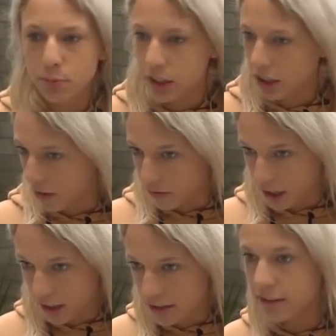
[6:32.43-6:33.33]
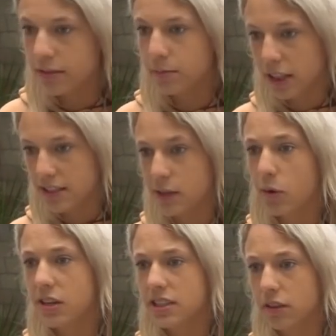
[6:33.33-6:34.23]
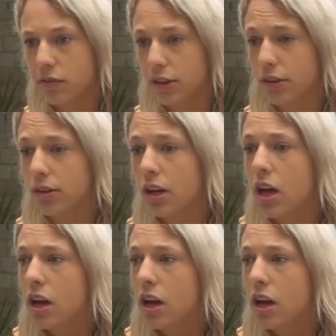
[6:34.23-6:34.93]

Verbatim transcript: Pretty obvious because he wants the food.